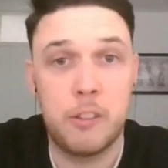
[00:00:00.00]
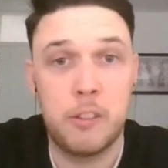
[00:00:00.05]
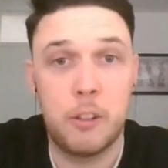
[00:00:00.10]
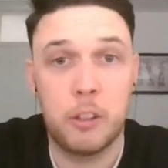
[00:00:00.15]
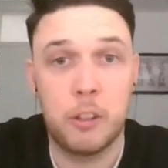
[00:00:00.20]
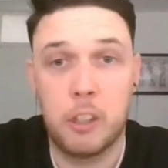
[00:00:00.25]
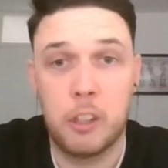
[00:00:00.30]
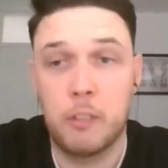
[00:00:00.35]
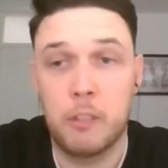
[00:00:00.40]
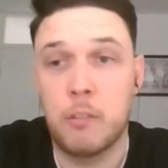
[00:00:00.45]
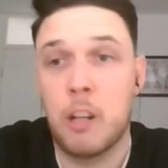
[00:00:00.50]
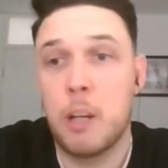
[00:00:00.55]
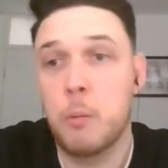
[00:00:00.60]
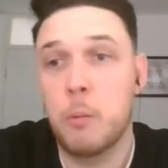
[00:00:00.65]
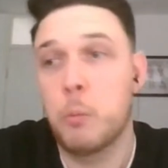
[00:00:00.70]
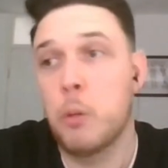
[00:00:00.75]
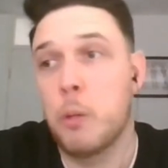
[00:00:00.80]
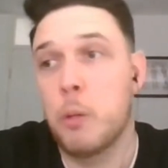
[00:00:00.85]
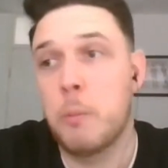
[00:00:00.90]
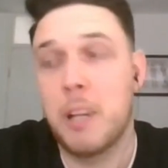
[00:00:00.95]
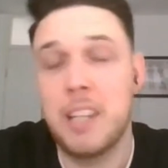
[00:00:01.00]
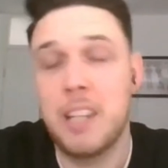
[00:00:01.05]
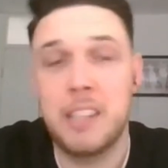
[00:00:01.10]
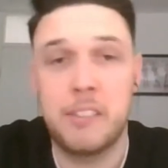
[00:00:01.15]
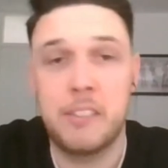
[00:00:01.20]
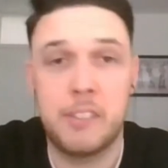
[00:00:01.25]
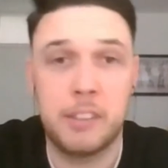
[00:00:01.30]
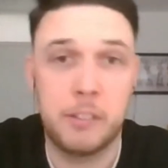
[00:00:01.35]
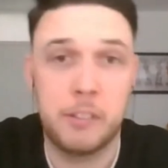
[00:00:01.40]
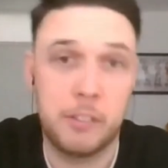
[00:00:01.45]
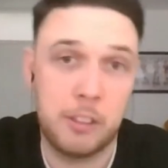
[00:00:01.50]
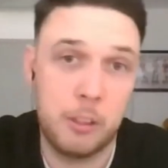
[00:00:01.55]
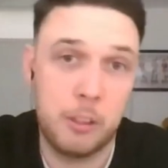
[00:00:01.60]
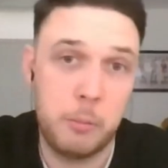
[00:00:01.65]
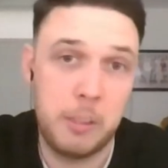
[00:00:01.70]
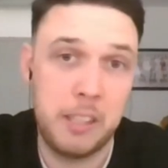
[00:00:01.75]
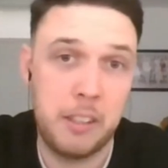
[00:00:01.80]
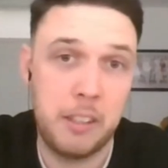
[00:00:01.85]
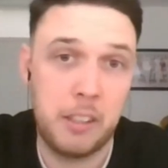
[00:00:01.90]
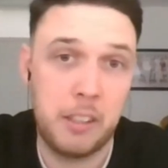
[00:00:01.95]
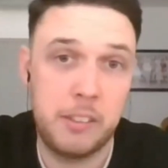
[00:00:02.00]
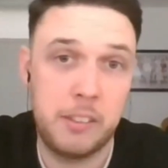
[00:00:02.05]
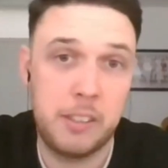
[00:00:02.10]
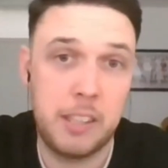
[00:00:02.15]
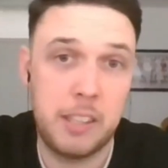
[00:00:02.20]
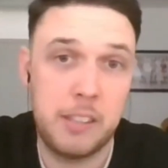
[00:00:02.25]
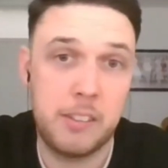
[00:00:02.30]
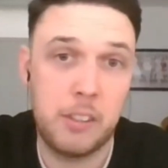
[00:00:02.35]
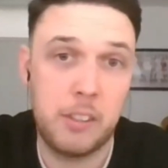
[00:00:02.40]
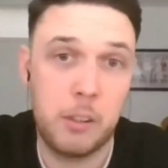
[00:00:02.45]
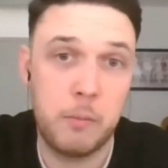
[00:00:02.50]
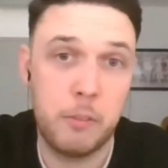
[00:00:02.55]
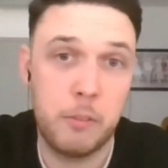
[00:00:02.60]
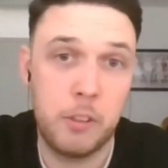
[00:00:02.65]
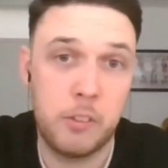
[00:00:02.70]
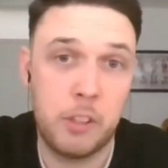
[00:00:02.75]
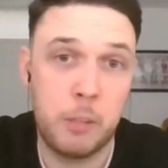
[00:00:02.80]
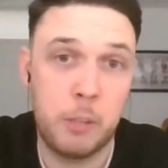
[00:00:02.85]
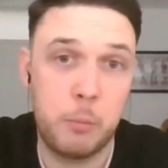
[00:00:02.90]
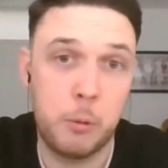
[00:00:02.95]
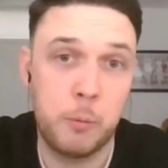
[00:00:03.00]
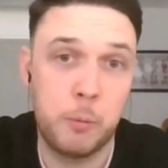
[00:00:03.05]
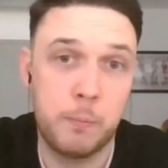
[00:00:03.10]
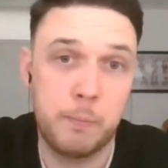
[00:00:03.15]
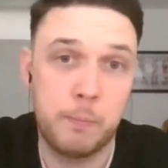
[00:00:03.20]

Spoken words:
look at, right, what my listing is going to be in 90 days time, for example.